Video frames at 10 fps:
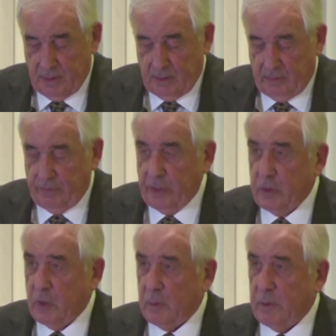a very
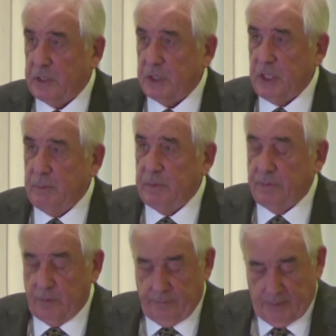notable achievement
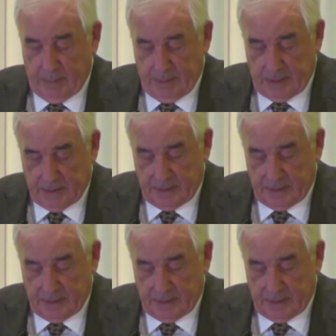for a female at the